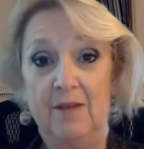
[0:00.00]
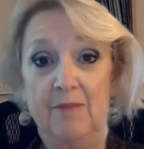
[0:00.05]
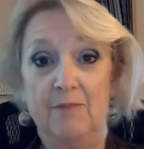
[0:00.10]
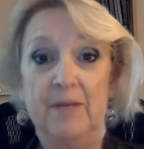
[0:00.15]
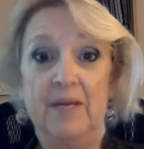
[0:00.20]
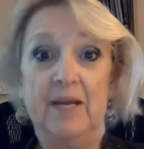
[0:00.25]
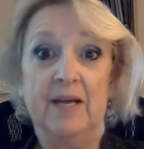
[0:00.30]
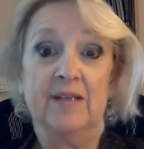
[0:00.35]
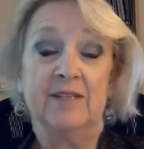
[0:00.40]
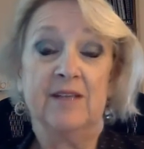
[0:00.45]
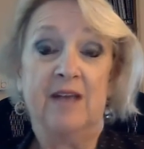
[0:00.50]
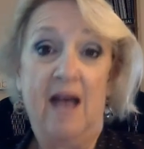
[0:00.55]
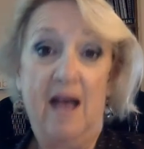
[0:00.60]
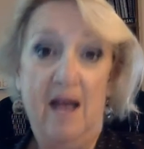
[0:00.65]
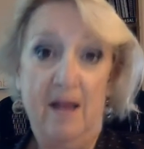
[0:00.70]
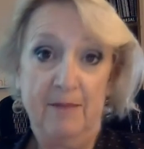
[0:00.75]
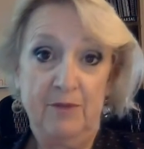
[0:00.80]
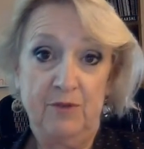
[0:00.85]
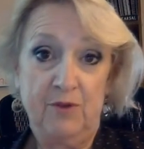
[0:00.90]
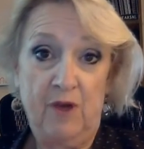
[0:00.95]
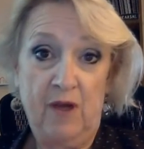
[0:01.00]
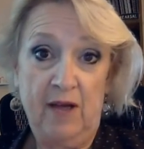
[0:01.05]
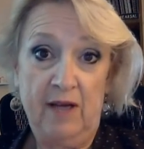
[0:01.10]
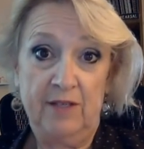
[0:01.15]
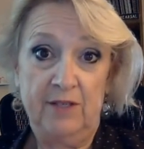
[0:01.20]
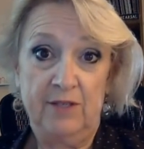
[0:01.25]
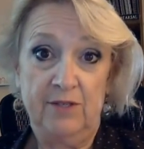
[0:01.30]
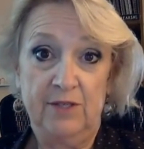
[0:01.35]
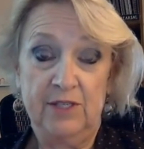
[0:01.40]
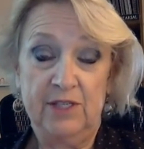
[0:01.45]
because I'm trying
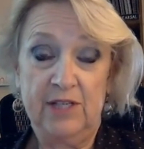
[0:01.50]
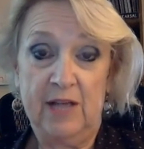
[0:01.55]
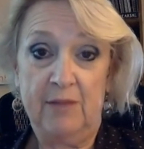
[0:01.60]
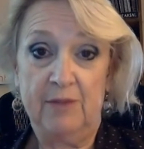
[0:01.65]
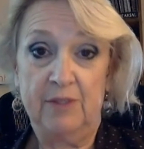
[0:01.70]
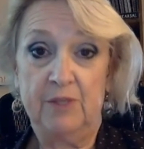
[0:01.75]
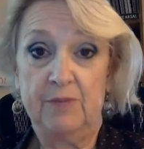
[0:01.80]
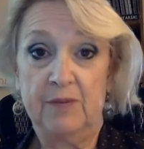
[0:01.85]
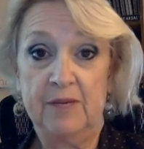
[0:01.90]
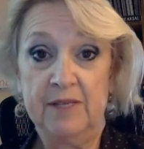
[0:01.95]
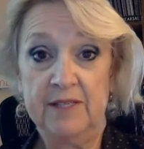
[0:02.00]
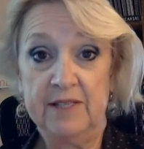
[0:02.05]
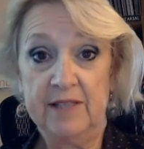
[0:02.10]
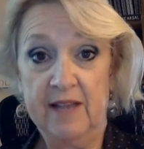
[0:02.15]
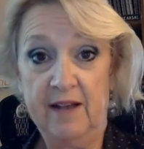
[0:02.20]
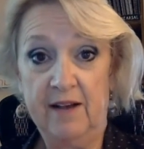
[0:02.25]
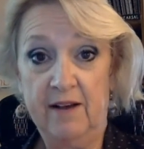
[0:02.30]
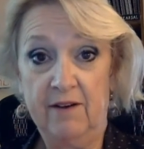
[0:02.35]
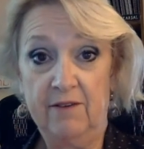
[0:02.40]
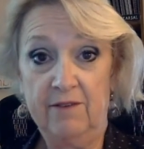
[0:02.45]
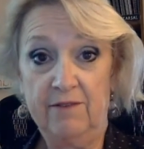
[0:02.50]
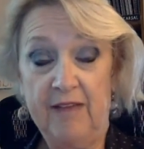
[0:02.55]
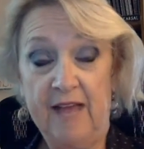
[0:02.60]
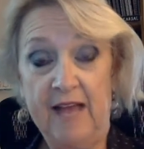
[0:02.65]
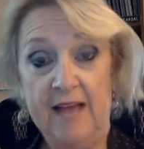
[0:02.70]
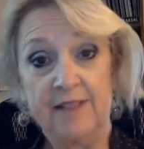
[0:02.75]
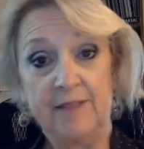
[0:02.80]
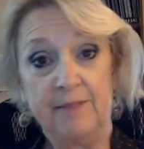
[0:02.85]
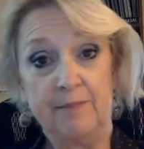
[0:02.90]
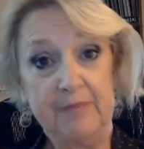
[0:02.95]
to establish myself
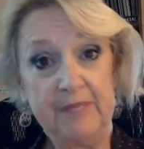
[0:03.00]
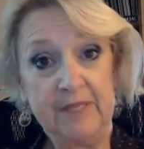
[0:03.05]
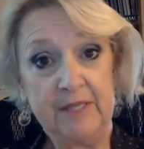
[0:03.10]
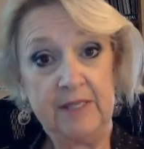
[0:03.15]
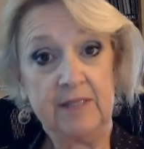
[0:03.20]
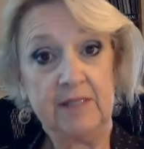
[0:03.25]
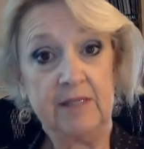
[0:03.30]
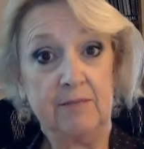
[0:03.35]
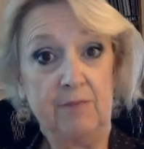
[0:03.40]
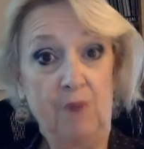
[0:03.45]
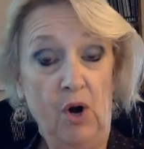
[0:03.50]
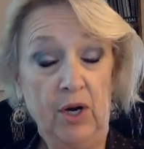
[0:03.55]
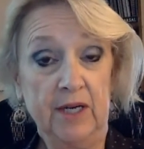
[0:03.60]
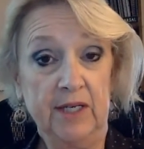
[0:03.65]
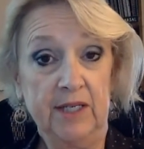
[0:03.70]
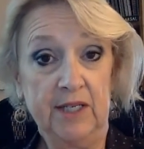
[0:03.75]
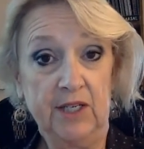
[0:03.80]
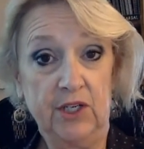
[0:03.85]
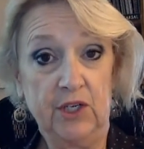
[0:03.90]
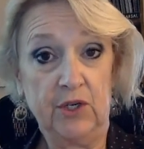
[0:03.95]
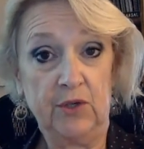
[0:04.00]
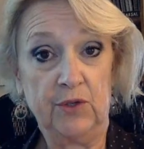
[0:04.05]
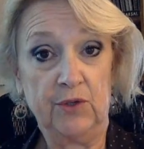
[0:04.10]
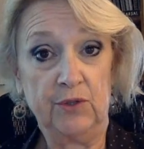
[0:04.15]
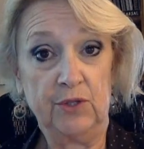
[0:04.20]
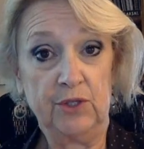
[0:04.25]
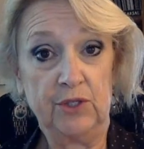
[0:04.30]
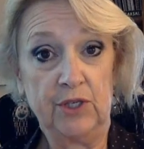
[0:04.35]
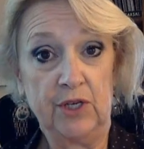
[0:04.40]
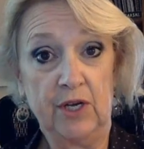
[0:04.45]
as a business and marketing
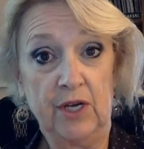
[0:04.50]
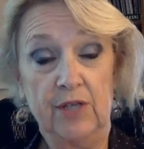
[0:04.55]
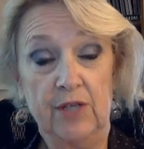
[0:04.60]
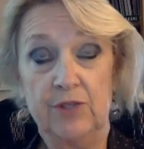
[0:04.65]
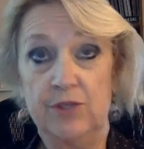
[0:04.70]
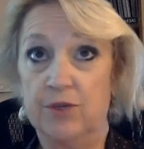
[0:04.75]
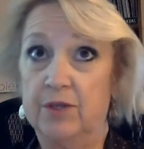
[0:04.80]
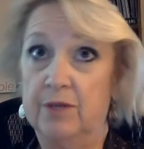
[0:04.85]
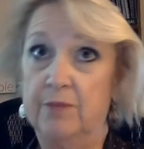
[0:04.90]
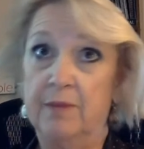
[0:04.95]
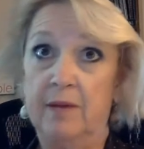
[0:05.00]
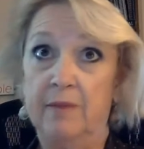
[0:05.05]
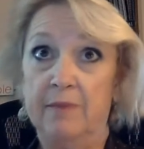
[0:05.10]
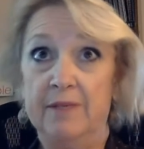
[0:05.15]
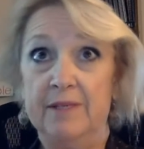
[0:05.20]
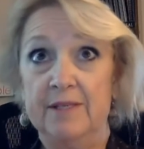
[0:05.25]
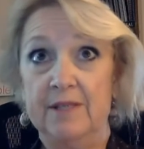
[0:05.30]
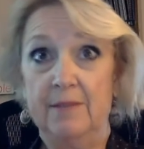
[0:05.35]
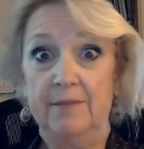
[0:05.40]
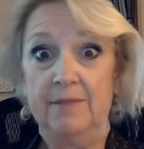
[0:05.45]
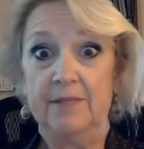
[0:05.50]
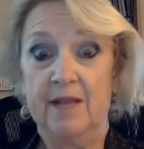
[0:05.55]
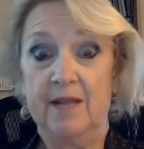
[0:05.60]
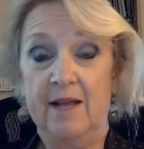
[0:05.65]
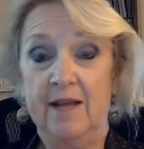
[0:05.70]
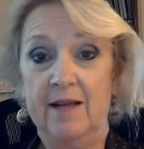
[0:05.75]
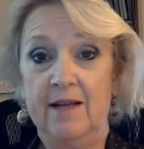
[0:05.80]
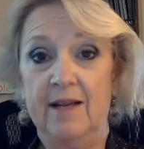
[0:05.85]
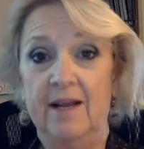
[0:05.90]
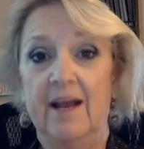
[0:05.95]
coach so that maybe
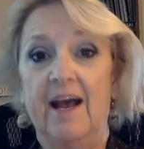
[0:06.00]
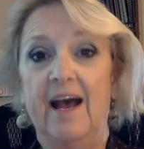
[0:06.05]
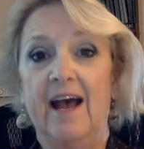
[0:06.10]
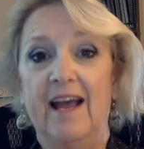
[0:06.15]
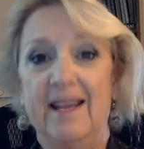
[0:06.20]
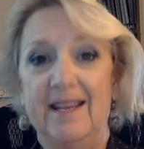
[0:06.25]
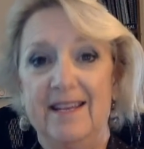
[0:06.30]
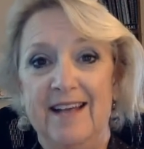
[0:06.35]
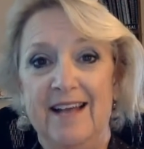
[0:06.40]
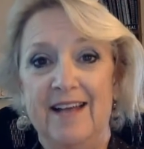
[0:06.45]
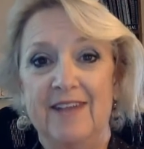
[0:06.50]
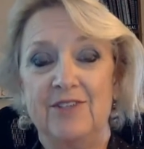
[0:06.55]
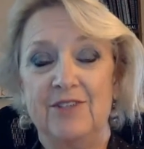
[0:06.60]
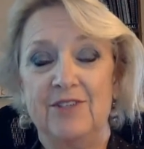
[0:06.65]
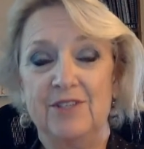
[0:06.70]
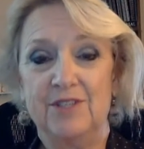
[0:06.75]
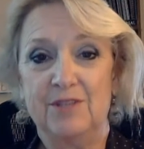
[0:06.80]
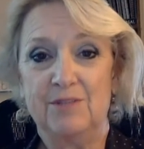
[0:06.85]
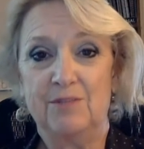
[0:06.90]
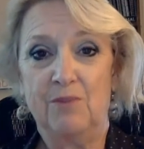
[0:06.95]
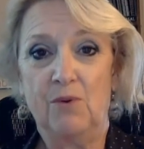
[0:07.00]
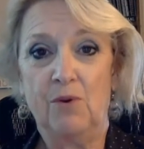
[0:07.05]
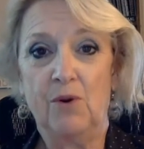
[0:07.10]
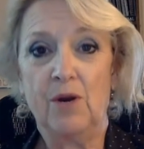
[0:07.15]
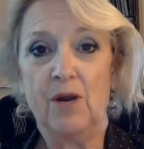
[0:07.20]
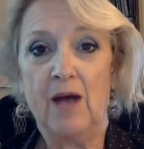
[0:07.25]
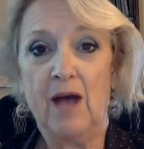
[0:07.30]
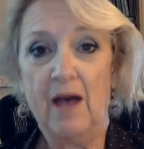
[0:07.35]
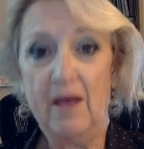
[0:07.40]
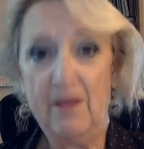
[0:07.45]
someday I can actually
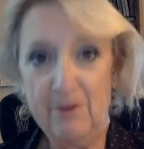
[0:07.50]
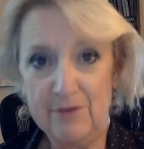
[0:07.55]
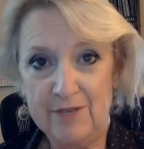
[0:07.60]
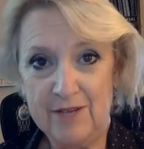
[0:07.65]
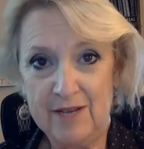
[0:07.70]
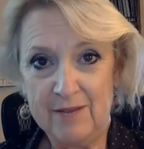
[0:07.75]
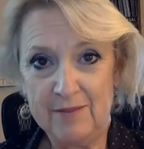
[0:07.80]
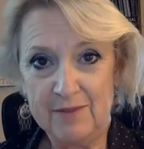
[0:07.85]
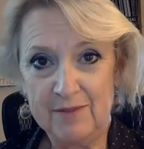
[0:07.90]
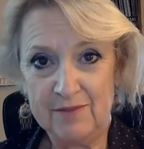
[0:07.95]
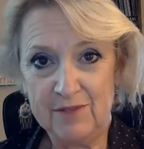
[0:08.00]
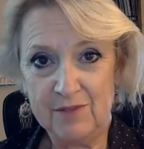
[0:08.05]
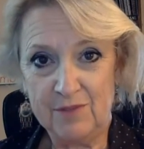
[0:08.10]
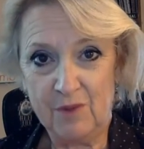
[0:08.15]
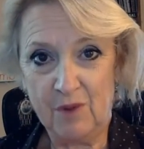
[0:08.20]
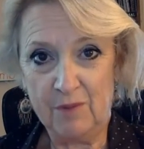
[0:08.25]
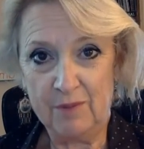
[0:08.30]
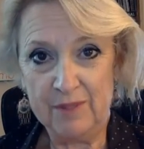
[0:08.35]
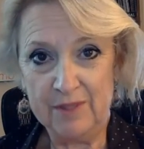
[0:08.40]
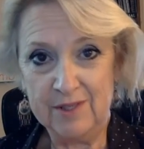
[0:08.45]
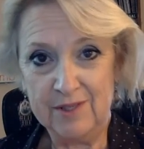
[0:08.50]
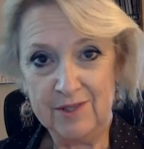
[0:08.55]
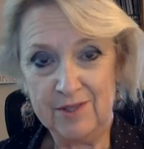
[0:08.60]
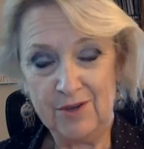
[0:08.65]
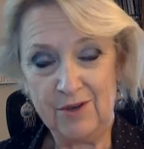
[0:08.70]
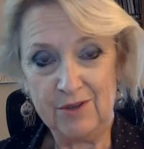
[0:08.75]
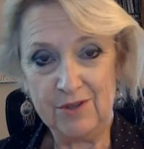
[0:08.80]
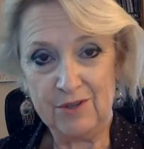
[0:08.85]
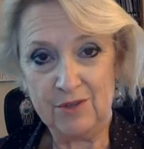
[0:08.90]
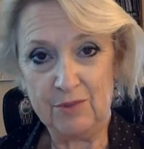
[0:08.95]
support other types of small business
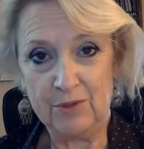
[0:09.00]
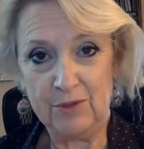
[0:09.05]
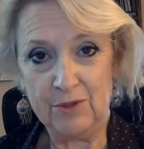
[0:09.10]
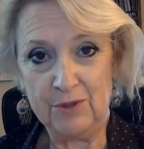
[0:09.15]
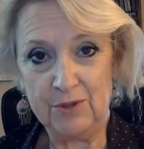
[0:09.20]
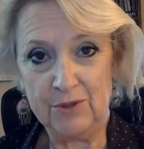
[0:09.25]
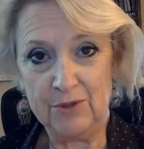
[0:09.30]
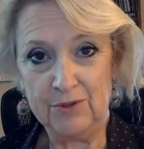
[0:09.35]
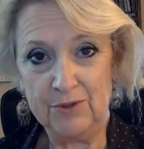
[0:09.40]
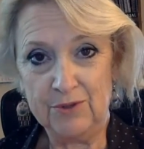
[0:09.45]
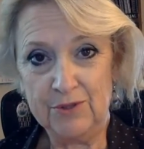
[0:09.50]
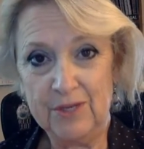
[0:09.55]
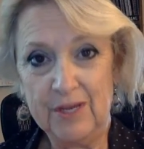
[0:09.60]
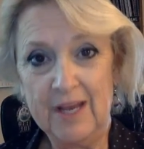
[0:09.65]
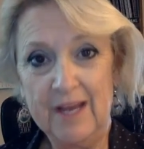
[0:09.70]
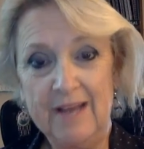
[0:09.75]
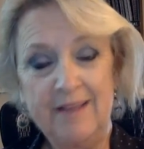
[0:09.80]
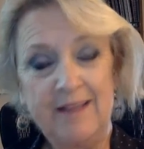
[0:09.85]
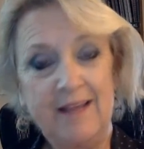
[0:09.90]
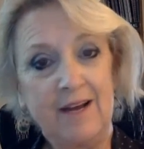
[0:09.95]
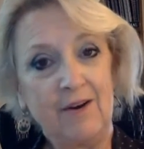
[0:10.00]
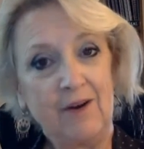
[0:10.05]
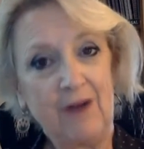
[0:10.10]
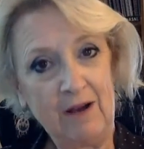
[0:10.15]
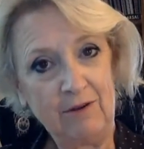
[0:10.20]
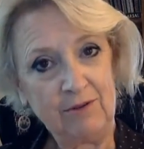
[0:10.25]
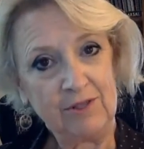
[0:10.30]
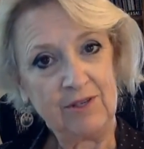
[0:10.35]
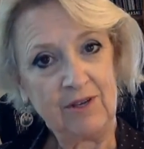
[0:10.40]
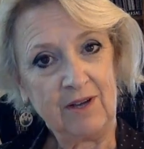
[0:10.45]
entrepreneurs that are
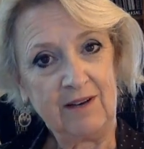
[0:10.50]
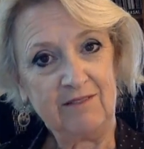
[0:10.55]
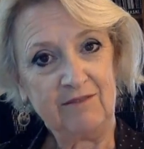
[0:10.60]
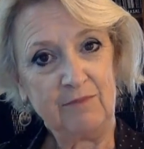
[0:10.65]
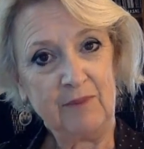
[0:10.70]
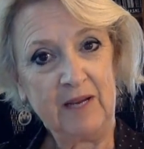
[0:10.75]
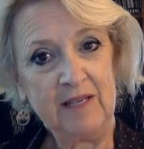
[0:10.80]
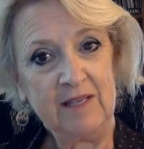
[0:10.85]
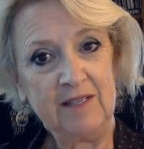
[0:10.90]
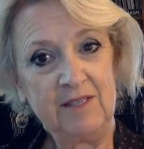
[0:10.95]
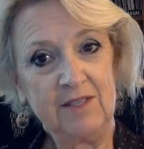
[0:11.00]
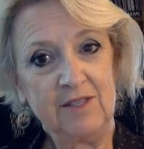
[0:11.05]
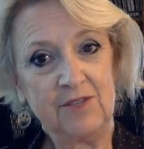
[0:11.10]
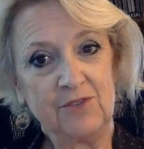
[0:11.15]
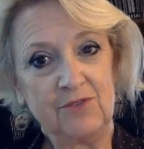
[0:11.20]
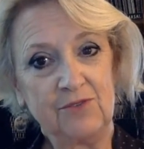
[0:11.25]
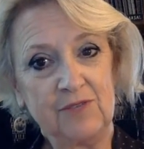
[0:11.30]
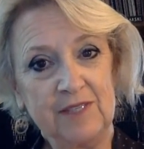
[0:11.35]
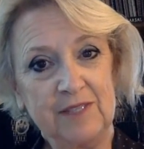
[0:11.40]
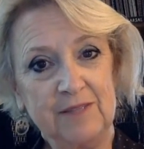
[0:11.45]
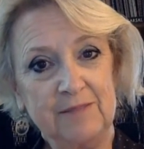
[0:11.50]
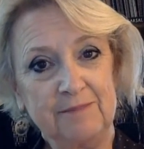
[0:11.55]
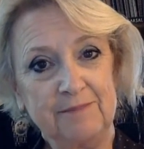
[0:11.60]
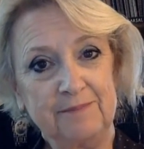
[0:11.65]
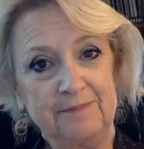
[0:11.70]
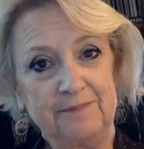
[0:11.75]
outside of my industry.